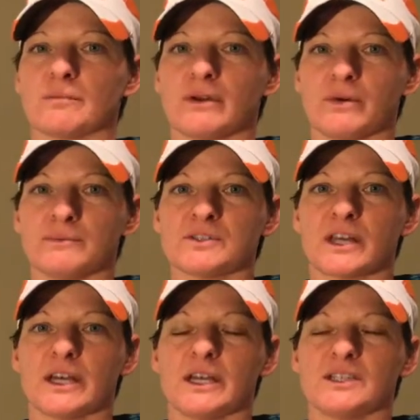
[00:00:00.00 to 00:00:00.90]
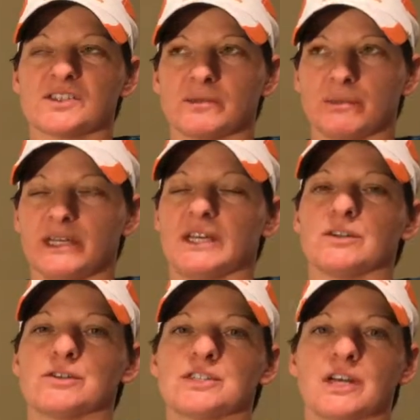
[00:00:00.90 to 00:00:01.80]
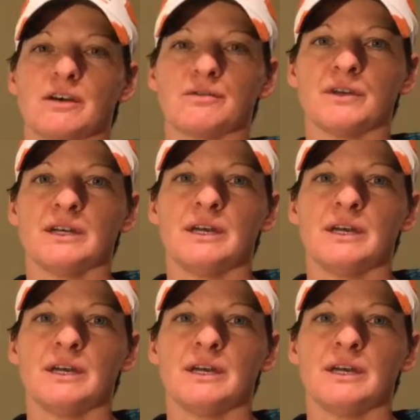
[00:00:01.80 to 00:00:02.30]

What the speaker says: my website and some beginner stuff,